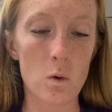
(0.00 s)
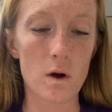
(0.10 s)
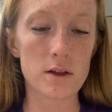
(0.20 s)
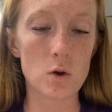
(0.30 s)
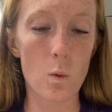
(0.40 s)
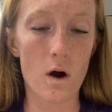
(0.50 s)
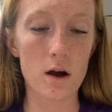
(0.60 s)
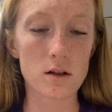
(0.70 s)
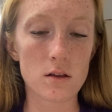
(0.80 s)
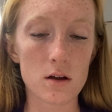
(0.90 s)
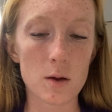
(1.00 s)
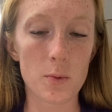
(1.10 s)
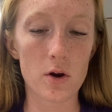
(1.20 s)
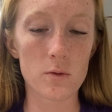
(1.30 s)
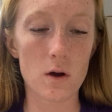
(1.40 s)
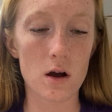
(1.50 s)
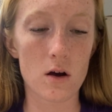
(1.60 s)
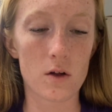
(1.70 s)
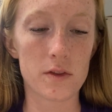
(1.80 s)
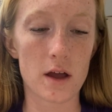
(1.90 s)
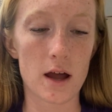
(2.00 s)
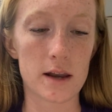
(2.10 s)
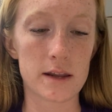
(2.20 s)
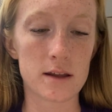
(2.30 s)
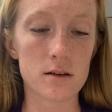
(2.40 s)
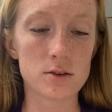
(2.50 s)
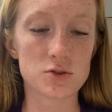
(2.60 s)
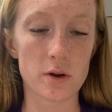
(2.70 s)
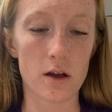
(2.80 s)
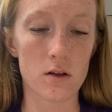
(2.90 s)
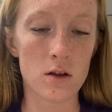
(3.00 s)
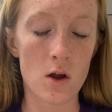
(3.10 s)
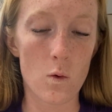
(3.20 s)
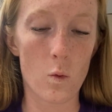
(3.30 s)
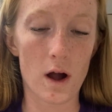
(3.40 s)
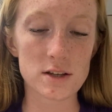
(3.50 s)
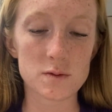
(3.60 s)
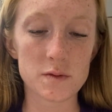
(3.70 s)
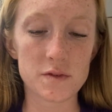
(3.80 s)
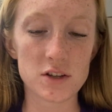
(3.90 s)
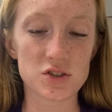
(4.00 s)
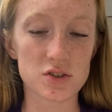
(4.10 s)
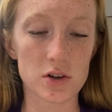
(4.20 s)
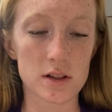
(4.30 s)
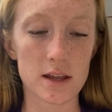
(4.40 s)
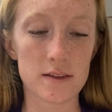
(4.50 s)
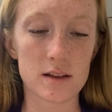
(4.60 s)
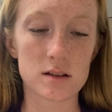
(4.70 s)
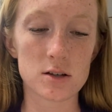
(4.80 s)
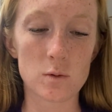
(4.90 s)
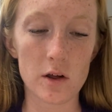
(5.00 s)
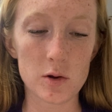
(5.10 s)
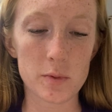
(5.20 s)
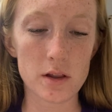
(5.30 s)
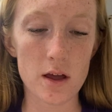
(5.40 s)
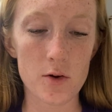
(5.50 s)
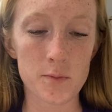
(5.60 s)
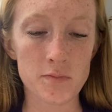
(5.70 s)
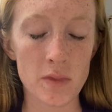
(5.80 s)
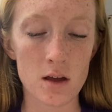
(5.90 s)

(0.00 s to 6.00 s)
While you walk along a boardwalk called the Anhinga Trail, watch for fish circling in the clear water below.